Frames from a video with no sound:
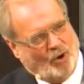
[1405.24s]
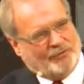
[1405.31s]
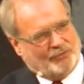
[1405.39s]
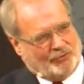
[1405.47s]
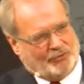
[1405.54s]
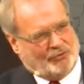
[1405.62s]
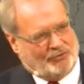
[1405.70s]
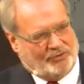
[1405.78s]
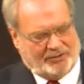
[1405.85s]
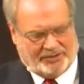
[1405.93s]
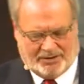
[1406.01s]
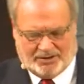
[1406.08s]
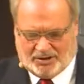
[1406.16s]
And I've
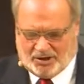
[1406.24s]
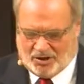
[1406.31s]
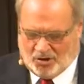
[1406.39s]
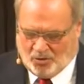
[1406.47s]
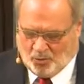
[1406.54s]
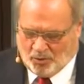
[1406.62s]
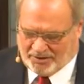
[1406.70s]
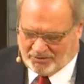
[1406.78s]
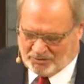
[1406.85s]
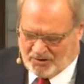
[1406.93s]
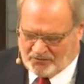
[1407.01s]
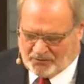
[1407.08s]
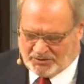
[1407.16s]
often wondered
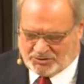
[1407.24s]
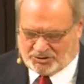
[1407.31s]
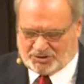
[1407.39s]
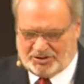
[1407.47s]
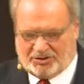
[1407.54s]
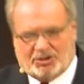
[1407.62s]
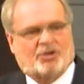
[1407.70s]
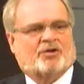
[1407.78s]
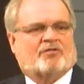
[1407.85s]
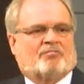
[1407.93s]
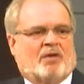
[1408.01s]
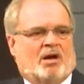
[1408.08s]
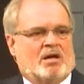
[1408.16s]
what
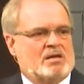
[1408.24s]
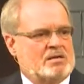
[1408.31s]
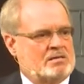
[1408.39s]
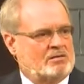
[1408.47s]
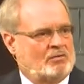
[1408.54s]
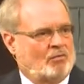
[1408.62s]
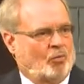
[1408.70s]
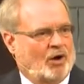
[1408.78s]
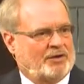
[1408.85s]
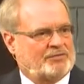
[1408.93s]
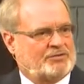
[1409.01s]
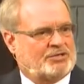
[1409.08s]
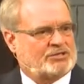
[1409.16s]
difference it could have
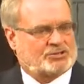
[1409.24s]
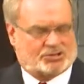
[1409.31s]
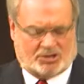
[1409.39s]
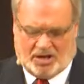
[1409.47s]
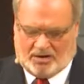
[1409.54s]
made,